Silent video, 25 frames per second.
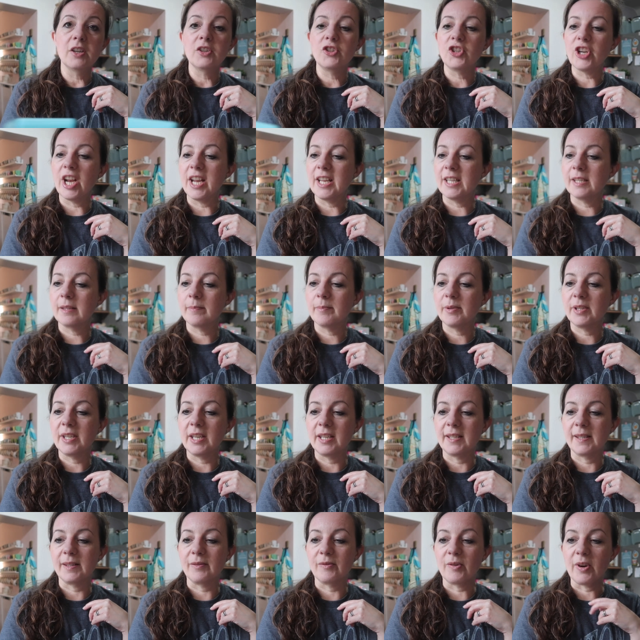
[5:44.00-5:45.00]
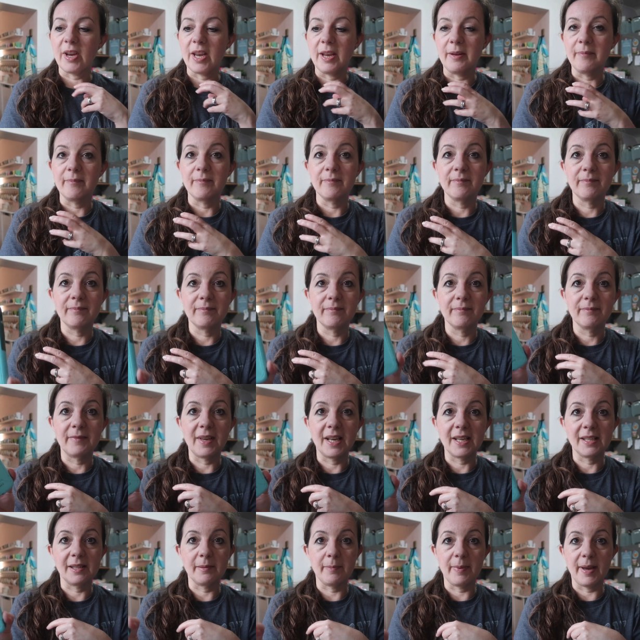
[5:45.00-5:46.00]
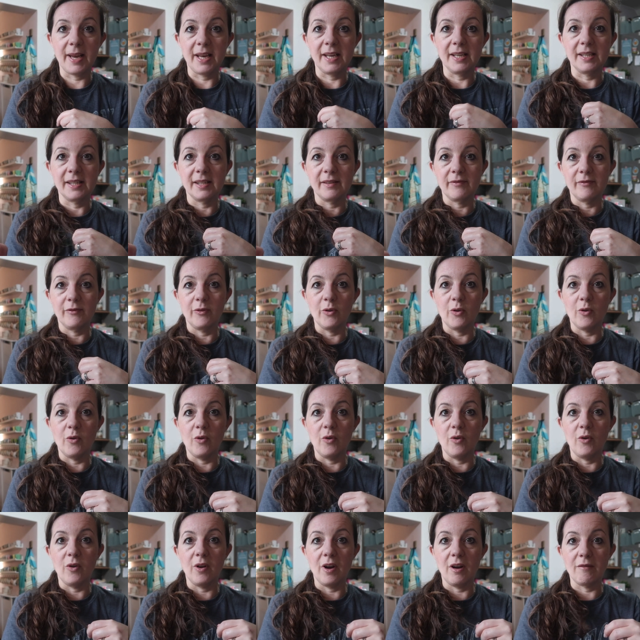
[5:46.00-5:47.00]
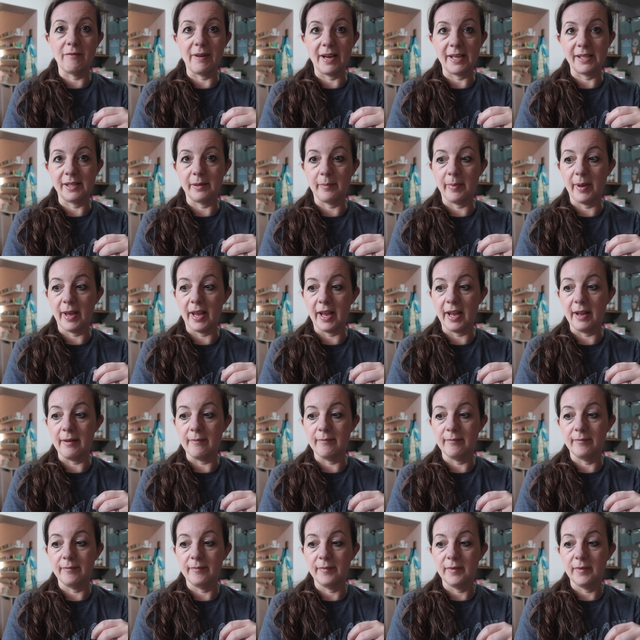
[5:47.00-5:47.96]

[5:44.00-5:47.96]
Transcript: Jane's Patisserie as a base for a recipe.